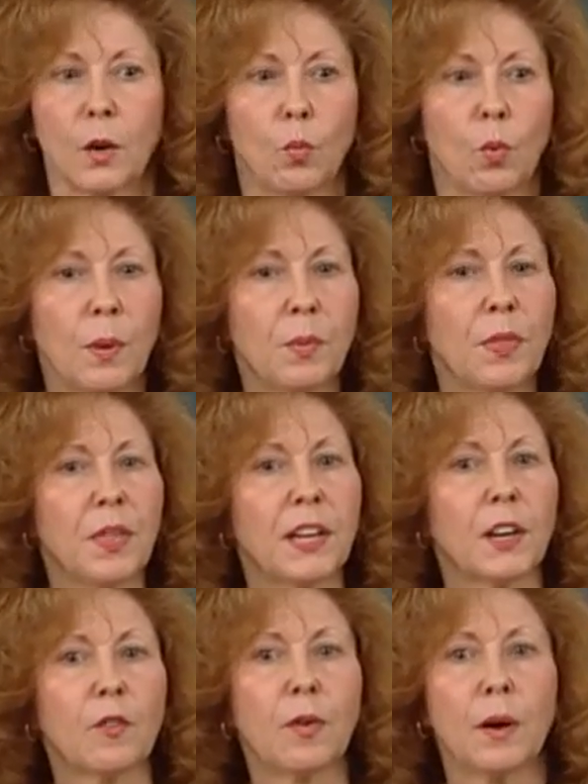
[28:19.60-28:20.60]
we would
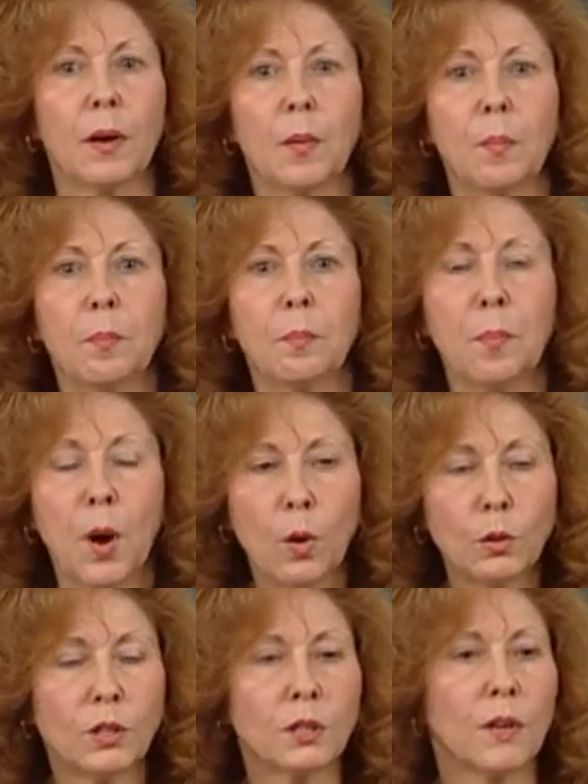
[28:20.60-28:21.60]
think of
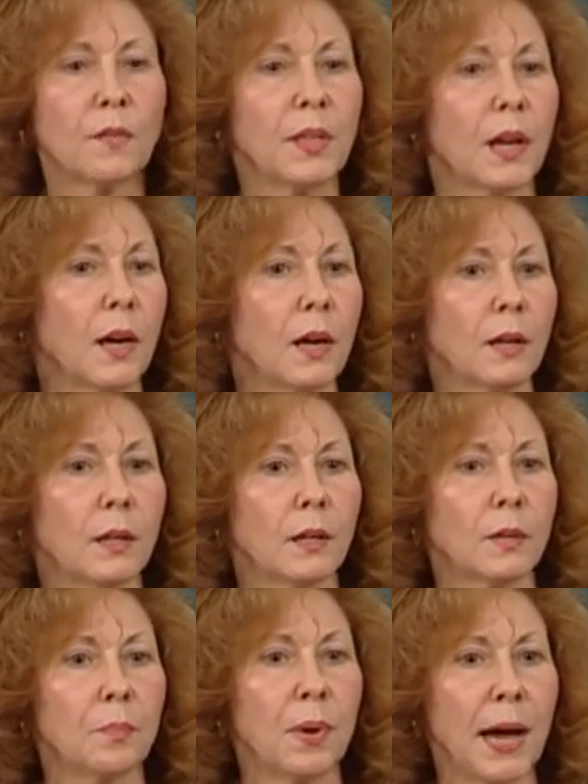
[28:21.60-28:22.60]
most of the
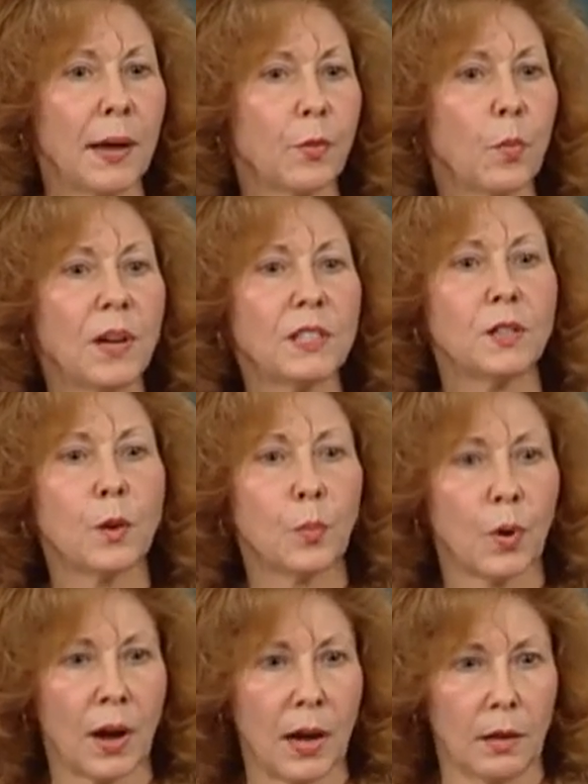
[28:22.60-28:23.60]
pathways in the
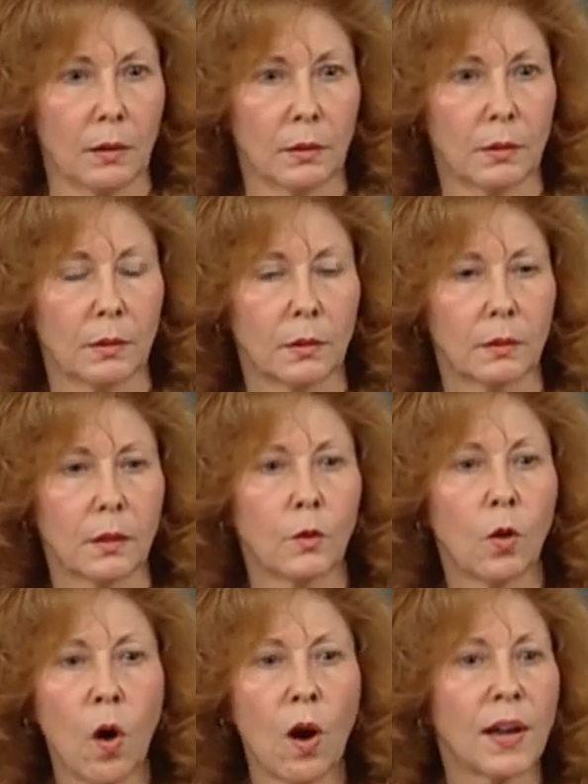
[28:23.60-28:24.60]
brain, the
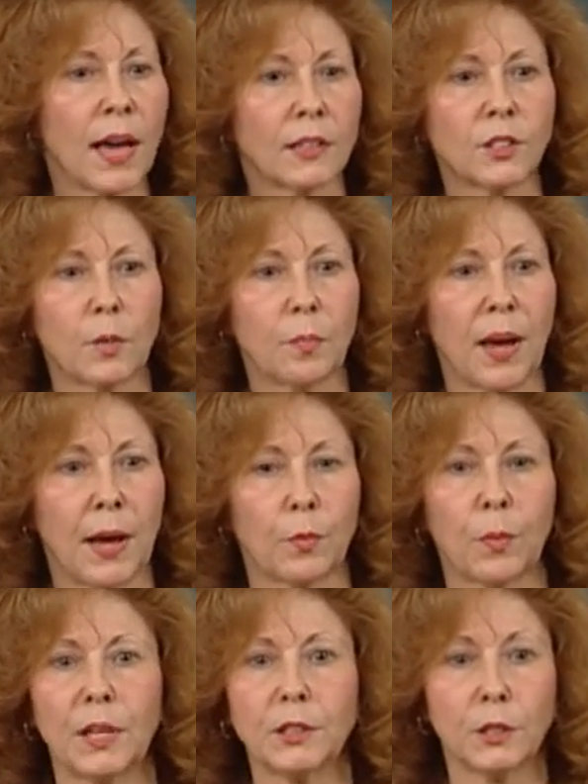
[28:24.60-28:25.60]
long axon
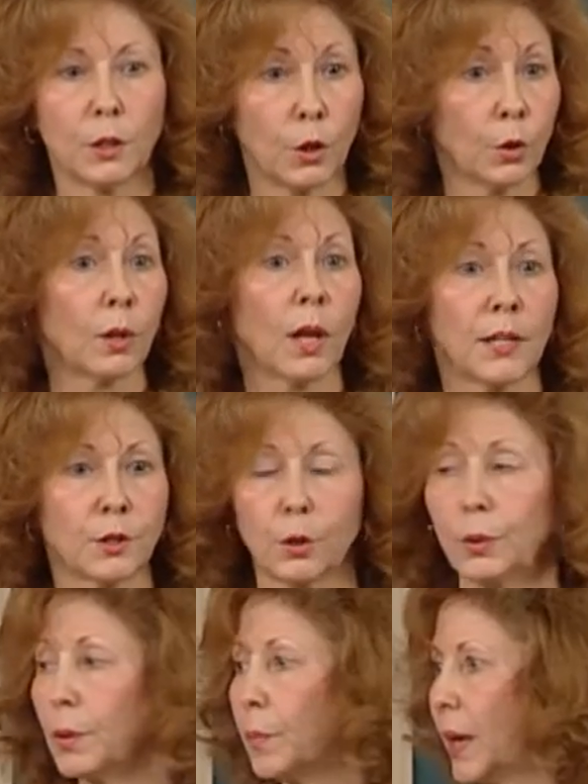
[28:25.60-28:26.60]
pathways, utilize
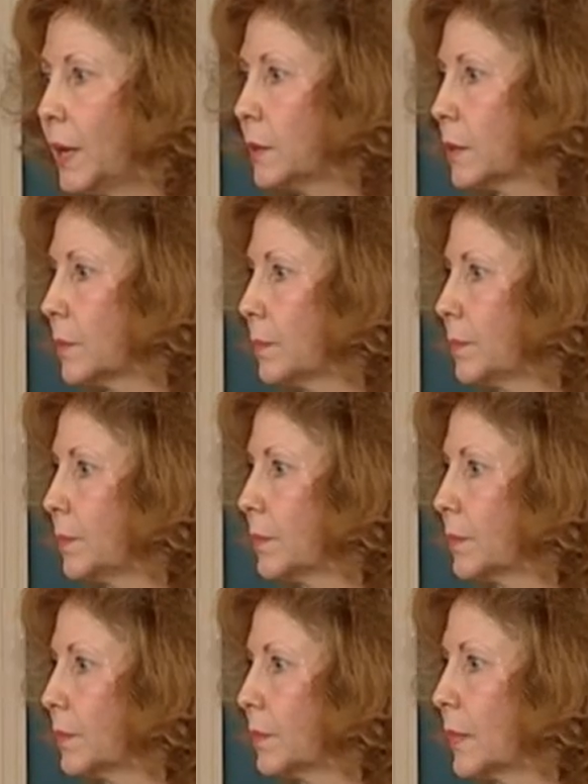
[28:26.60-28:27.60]
glutamate.
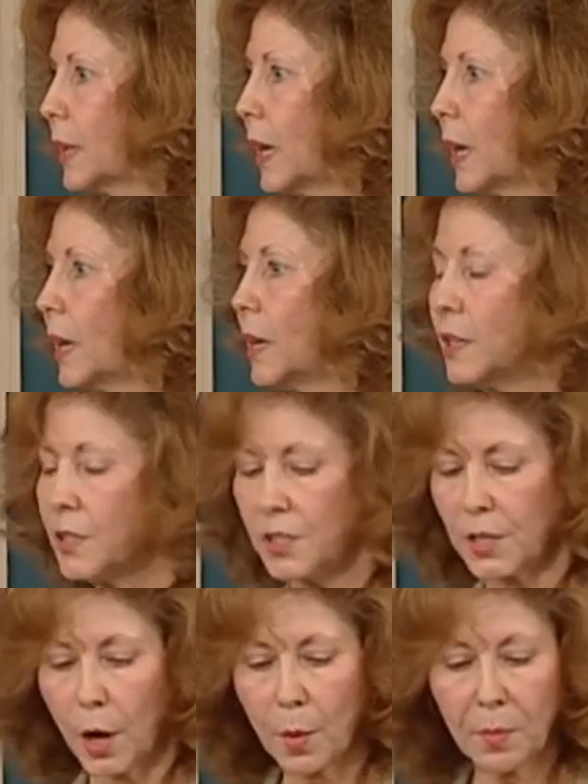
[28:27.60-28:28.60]

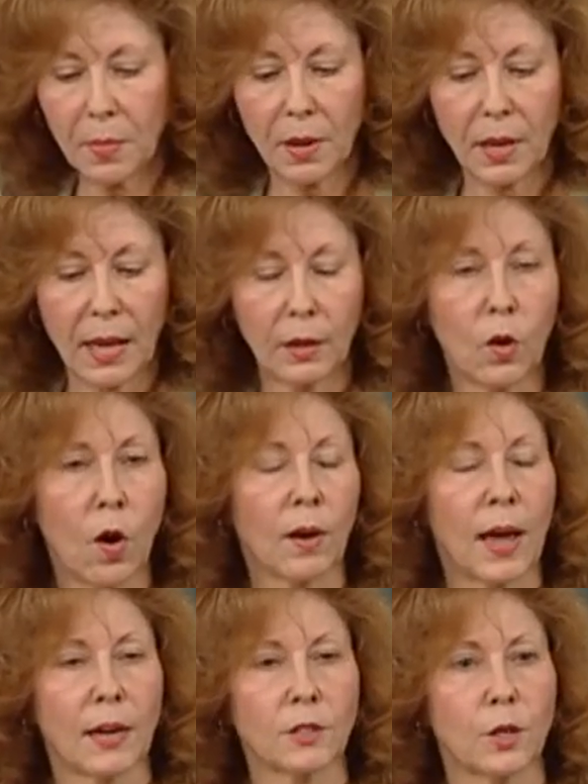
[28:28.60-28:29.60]
Some long
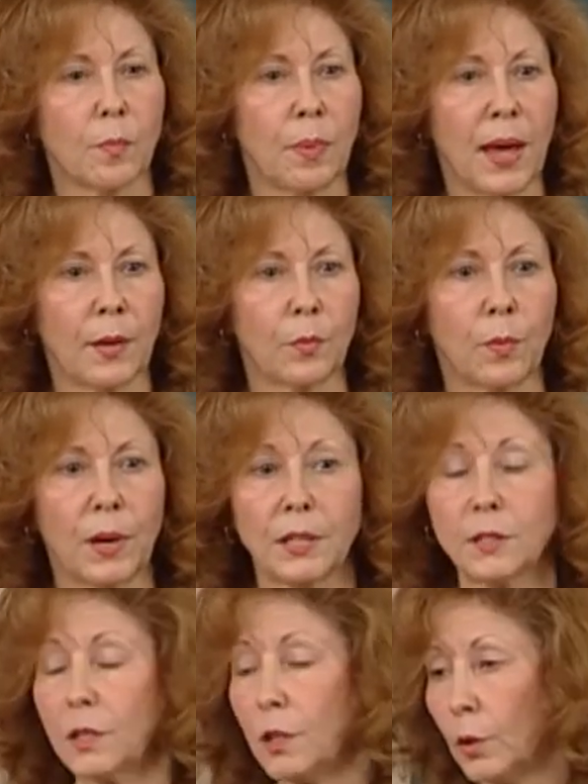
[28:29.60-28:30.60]
axon
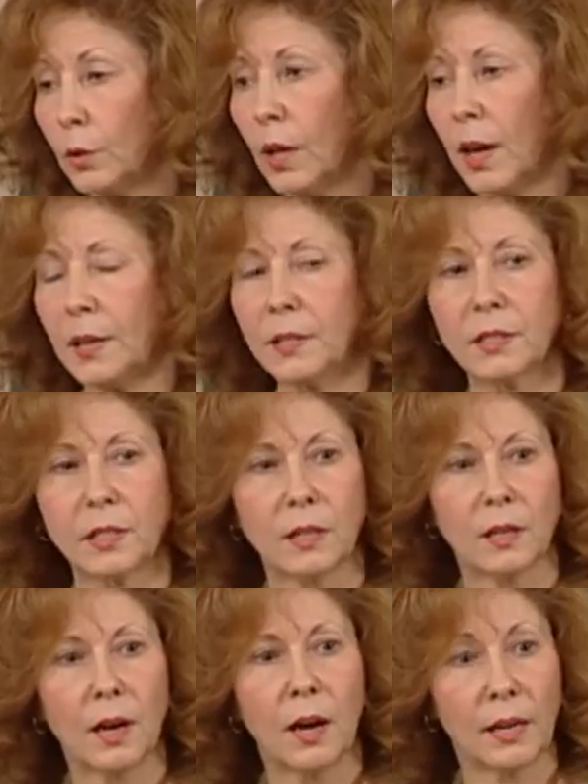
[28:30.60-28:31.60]
pathways utilize
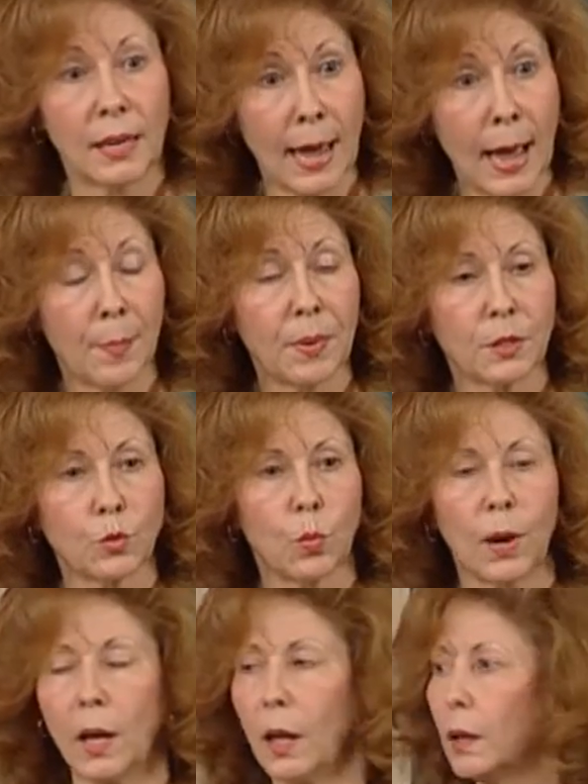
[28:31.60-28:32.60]
GABA as
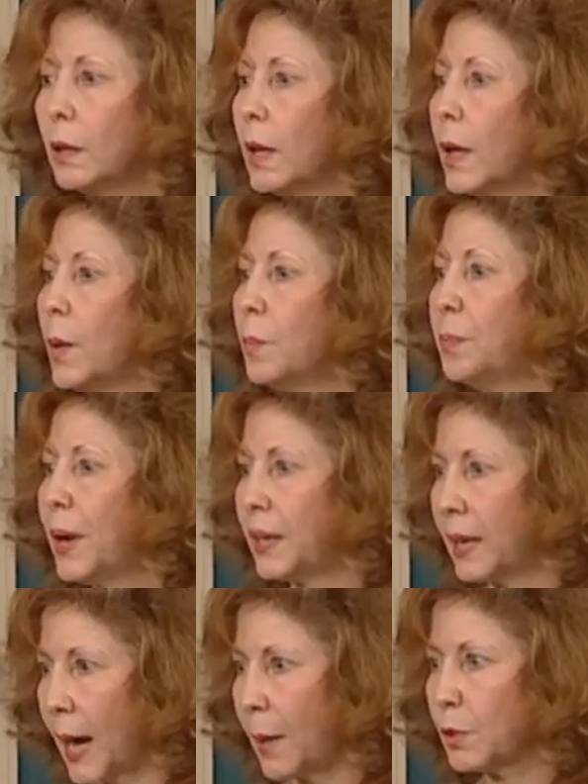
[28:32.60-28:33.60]
well,
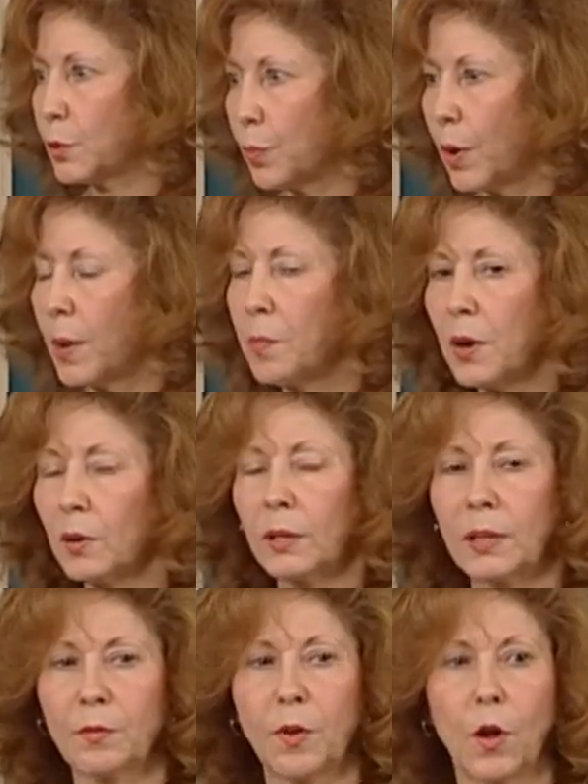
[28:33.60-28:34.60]
but GABA is
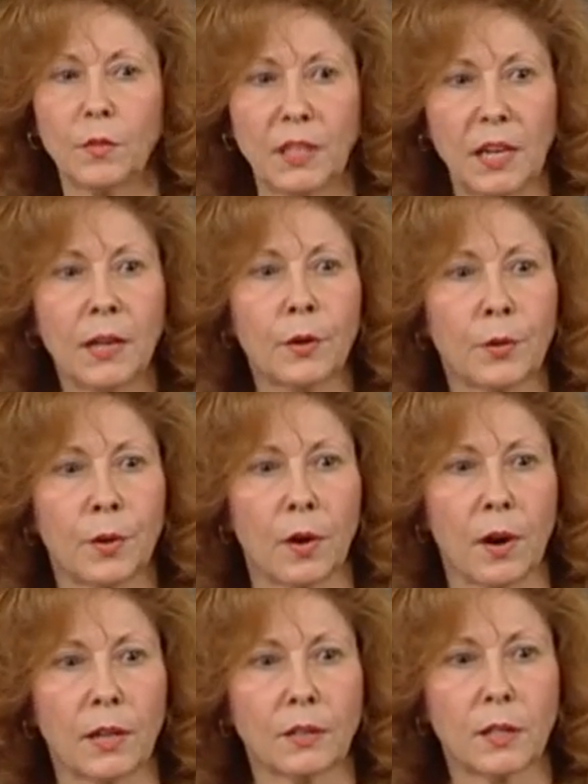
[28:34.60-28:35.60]
primarily involved in
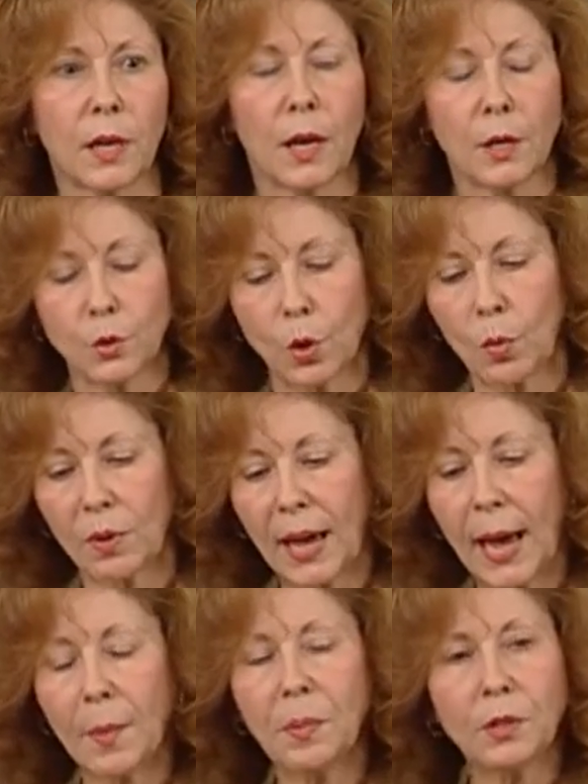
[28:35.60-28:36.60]
interneurons. So
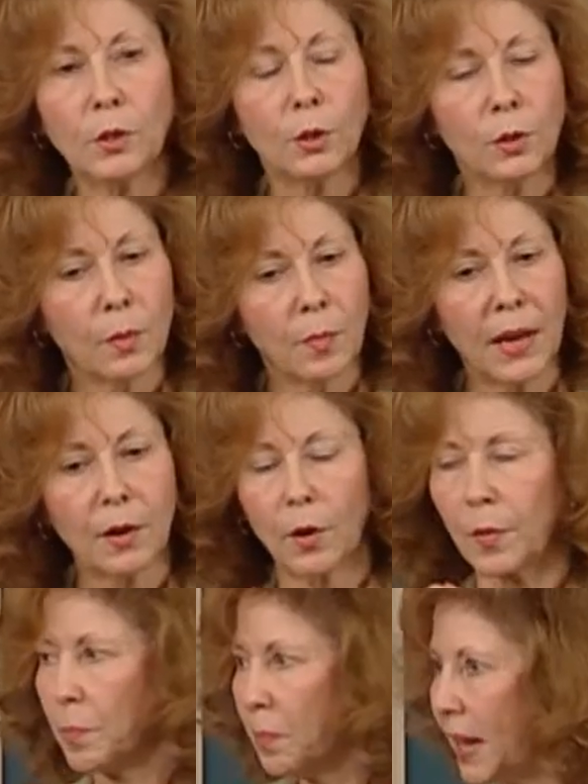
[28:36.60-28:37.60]
GABA and glutamate
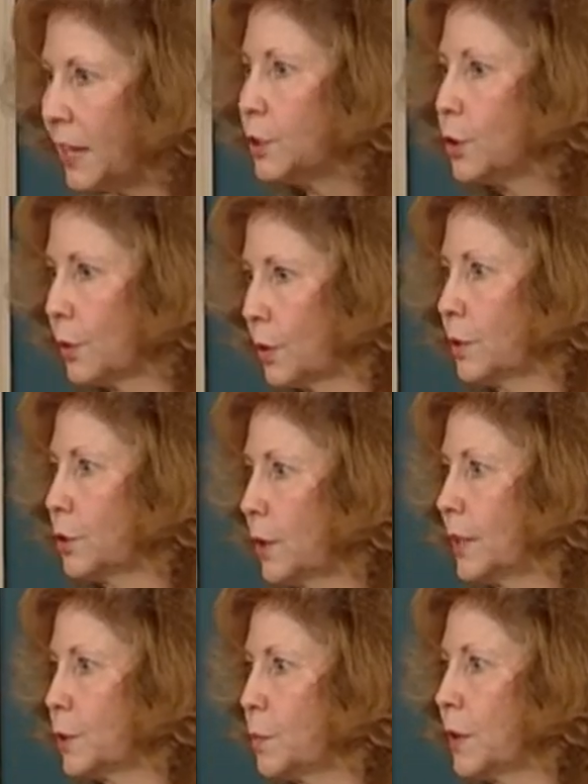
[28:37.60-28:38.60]
are the major
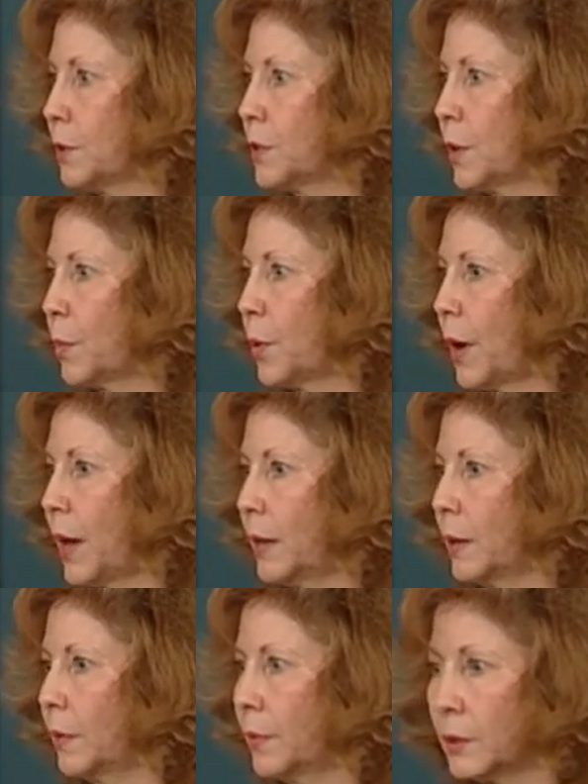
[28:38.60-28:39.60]
neurotransmitters in the
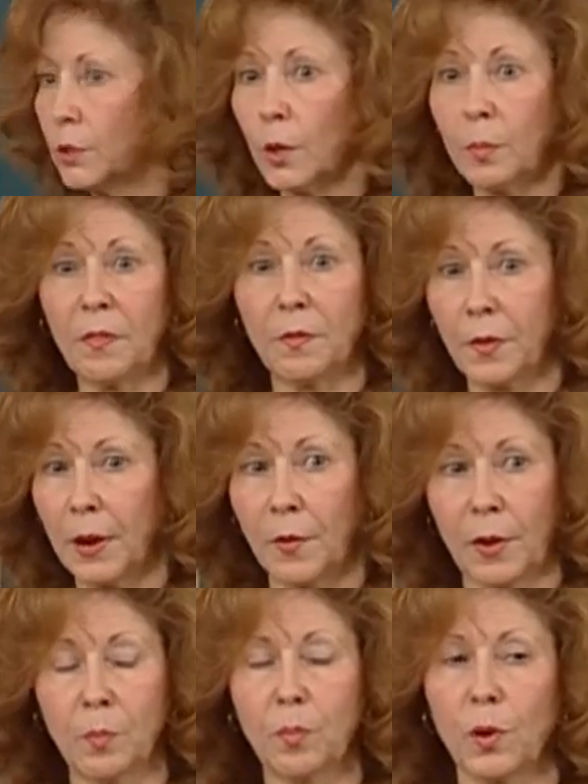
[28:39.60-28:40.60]
brain. This is going to be
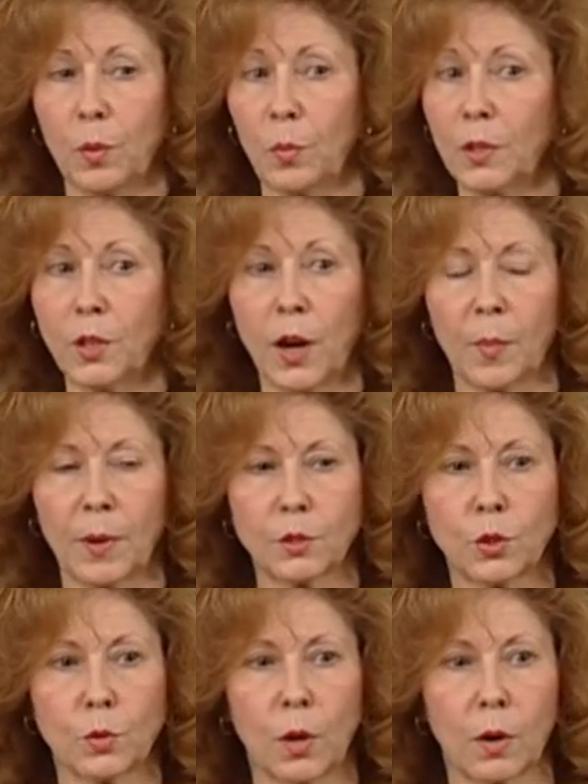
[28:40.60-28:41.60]
very important when we talk about
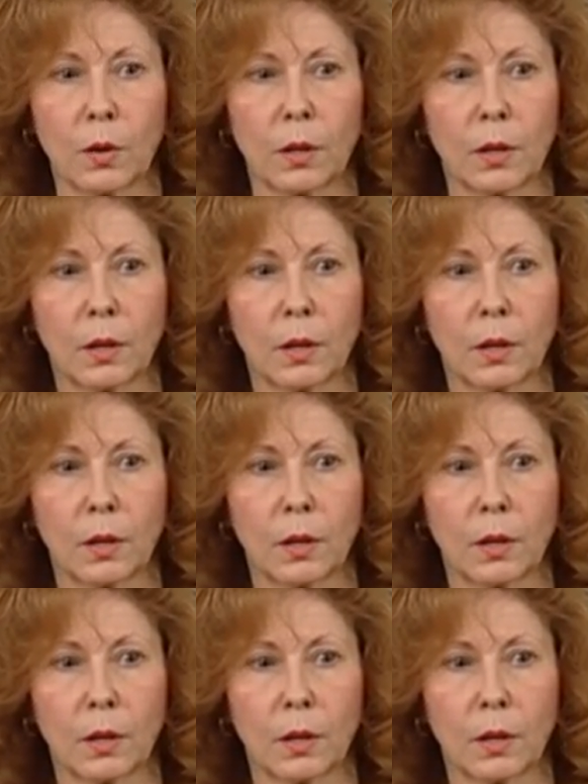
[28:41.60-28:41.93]
stroke.